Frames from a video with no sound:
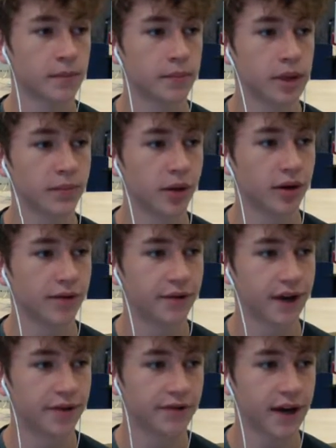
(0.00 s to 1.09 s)
people are
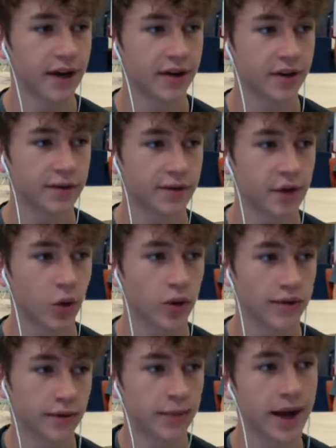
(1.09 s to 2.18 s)
afraid of kind of going
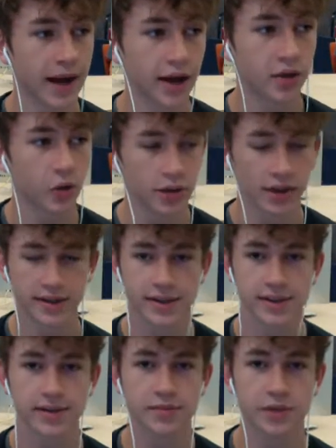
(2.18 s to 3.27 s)
from a hand-holding
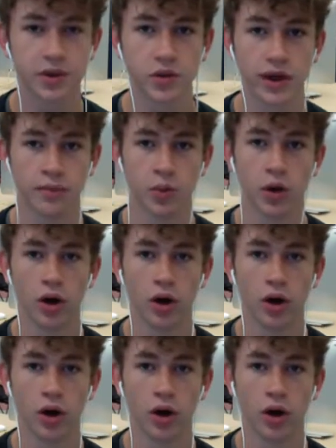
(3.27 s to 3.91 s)
system to a more